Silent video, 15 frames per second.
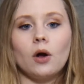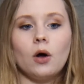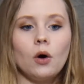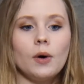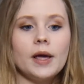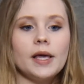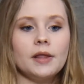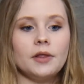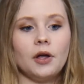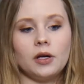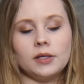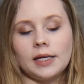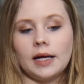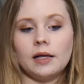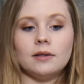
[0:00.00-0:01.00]
oh, he
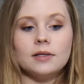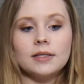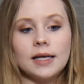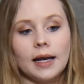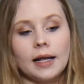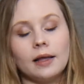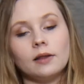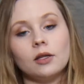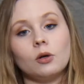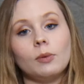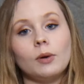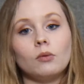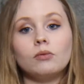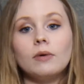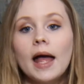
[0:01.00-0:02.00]
looks like he's getting a little
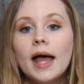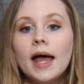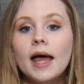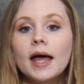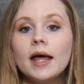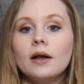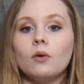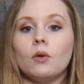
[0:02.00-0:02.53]
bit red,